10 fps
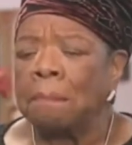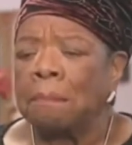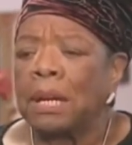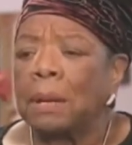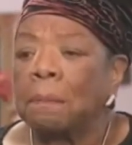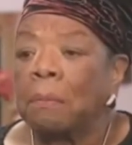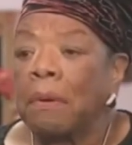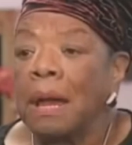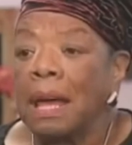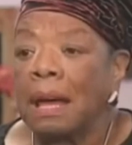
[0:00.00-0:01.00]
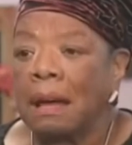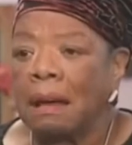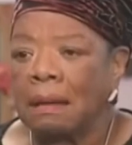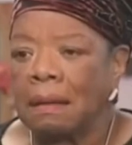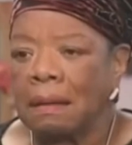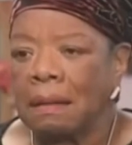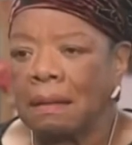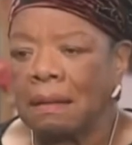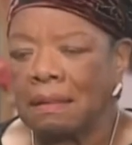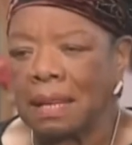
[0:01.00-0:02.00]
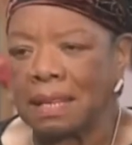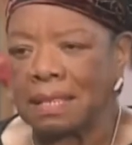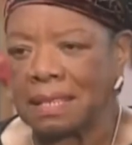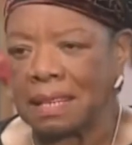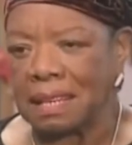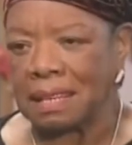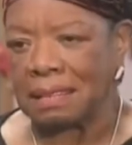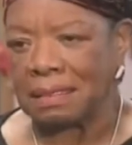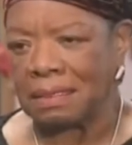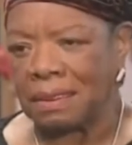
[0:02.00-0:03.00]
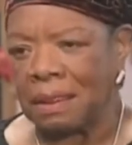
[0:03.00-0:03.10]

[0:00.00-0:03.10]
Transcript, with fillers: but a prayer that it sends